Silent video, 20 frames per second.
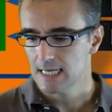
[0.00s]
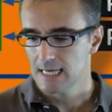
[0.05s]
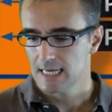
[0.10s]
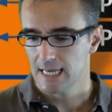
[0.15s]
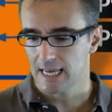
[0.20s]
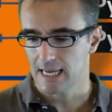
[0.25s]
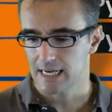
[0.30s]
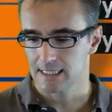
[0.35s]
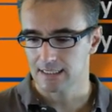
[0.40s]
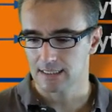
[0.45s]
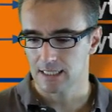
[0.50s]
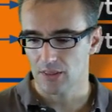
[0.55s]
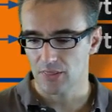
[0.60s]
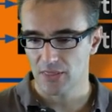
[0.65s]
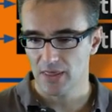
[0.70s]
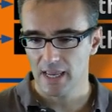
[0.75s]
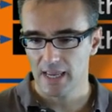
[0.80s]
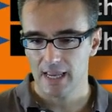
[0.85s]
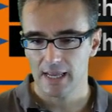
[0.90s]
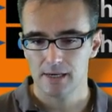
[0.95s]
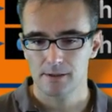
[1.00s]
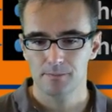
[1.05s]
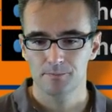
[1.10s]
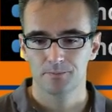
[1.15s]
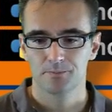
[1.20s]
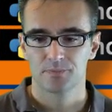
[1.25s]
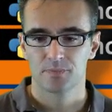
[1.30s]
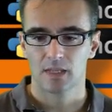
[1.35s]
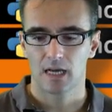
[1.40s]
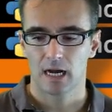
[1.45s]
And then
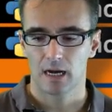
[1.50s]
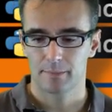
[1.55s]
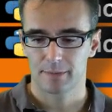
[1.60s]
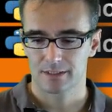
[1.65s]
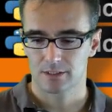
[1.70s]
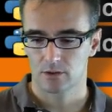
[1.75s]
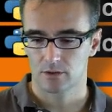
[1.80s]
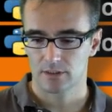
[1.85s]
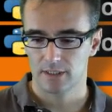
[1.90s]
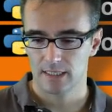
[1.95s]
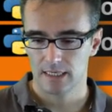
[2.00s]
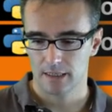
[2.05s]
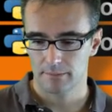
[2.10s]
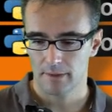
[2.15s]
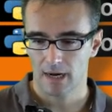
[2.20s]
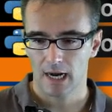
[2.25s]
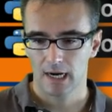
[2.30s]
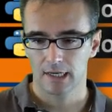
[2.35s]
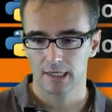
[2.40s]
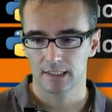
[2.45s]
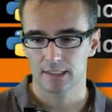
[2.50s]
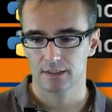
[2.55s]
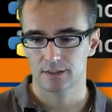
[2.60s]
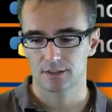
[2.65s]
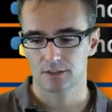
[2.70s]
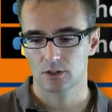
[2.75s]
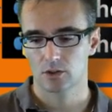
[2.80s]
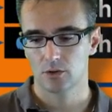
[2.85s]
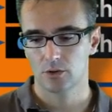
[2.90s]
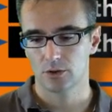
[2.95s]
Amazon EMR
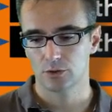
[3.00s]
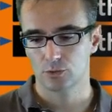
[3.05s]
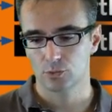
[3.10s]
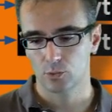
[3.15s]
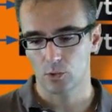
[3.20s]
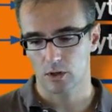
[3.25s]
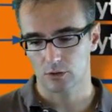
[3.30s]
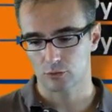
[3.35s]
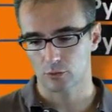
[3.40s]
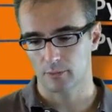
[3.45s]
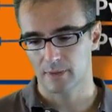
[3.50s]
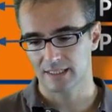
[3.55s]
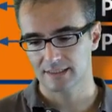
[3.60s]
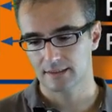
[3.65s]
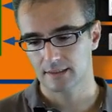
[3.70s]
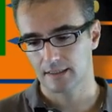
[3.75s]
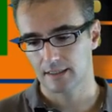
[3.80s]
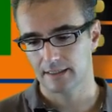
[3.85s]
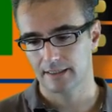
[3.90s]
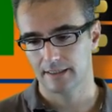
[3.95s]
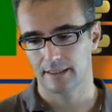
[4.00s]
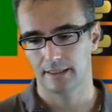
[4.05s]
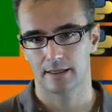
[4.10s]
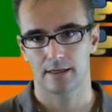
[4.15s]
is going to automatically